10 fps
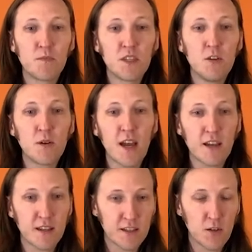you
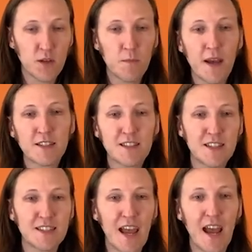can pass it
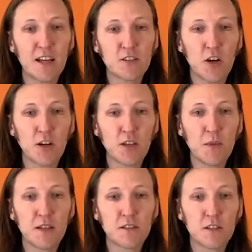this as
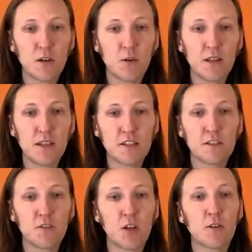argument. So in this,
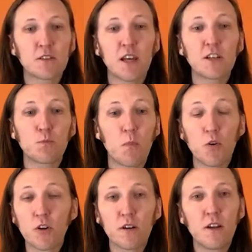if you go to
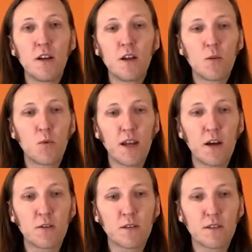/motor, we're
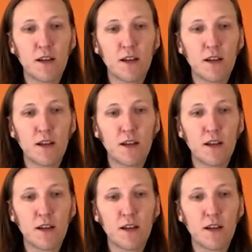now